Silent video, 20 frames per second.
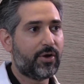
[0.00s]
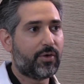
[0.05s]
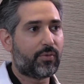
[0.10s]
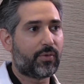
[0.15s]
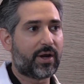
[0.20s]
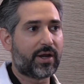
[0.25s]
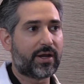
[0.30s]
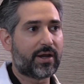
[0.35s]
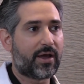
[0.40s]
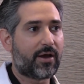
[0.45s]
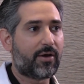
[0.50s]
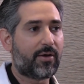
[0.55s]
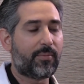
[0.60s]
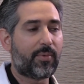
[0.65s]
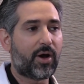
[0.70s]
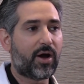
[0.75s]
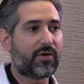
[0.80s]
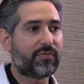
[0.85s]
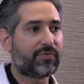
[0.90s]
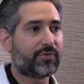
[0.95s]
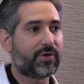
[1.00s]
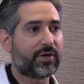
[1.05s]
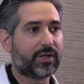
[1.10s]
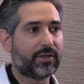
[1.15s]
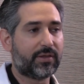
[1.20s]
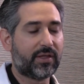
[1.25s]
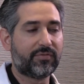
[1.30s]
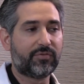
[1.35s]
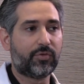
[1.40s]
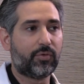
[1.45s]
Right now I'm
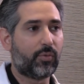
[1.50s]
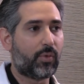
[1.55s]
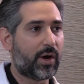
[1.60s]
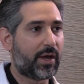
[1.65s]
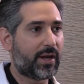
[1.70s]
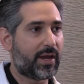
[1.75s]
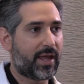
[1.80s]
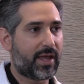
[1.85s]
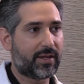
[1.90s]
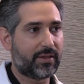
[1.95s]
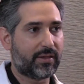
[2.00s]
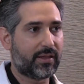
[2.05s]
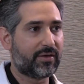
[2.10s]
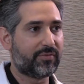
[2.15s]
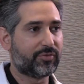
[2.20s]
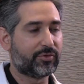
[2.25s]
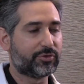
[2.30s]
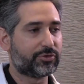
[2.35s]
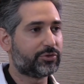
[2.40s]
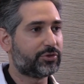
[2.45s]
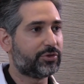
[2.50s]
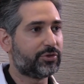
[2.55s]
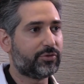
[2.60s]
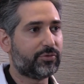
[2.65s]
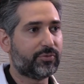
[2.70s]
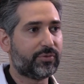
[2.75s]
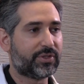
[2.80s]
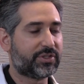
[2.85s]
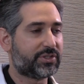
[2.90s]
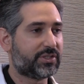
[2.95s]
offering level 1 and level 2,
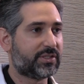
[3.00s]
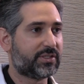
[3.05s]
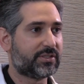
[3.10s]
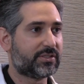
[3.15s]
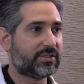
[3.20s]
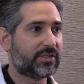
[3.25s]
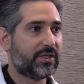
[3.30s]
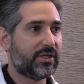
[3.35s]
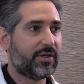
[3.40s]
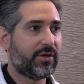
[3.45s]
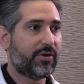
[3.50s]
which is